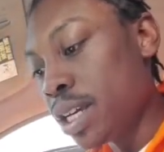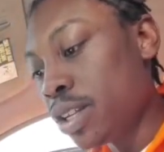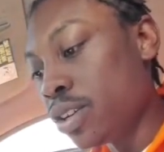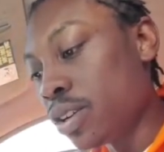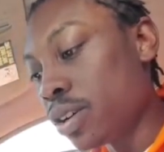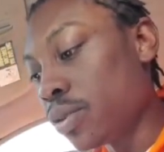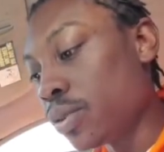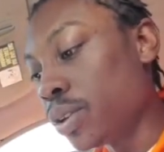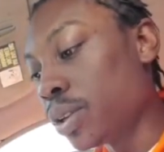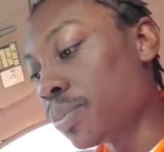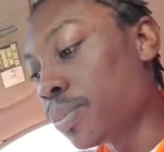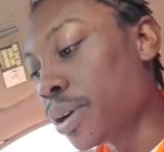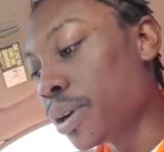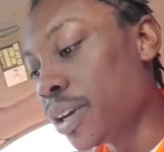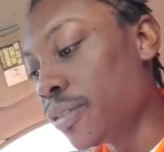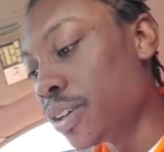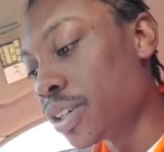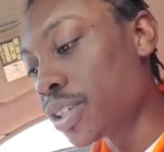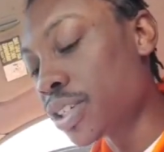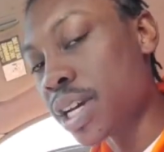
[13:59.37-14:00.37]
And, you know, in the
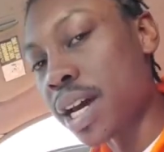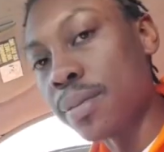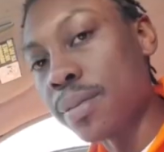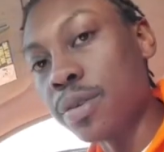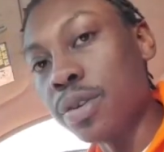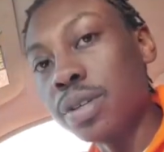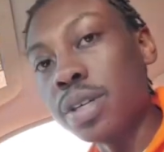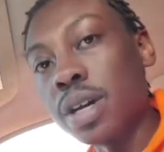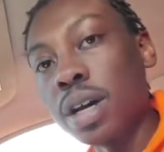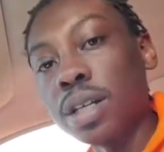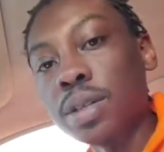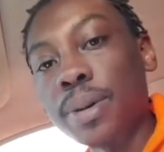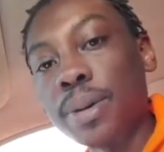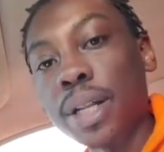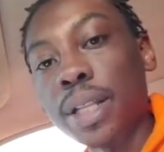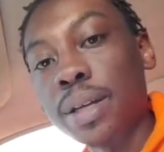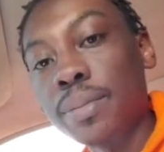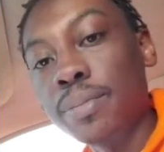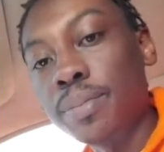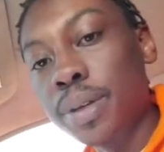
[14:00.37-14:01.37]
previous chapter, it talks
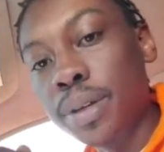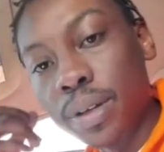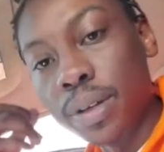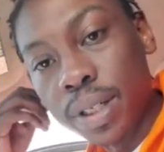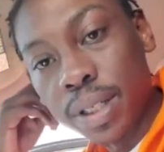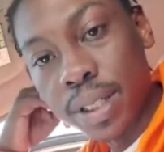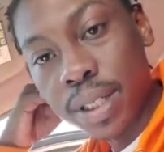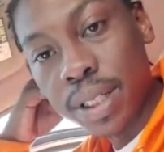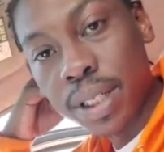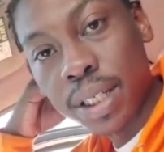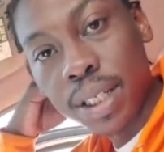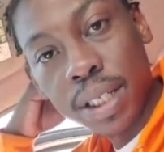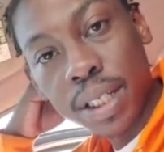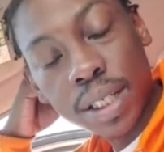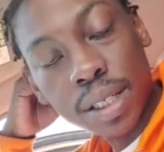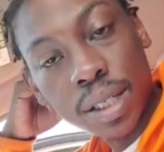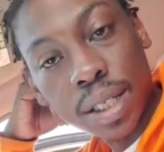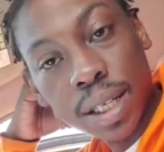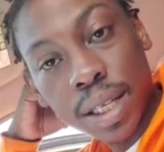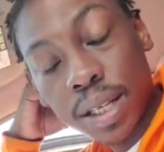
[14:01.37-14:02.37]
about them building
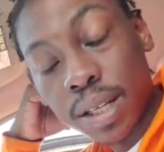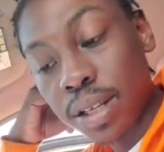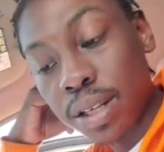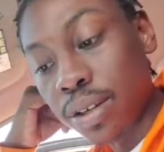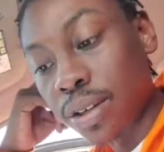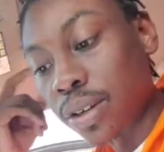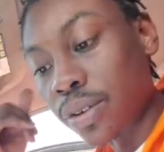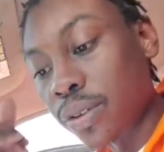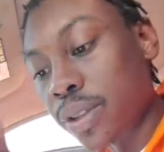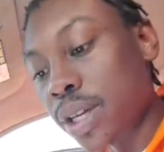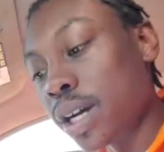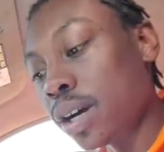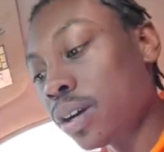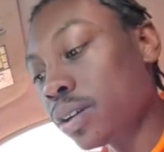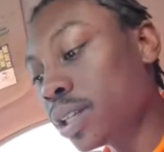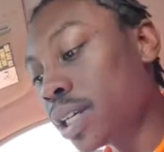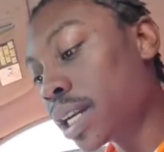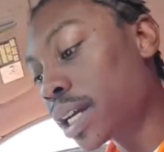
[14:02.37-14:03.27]
cities, and, you know, they all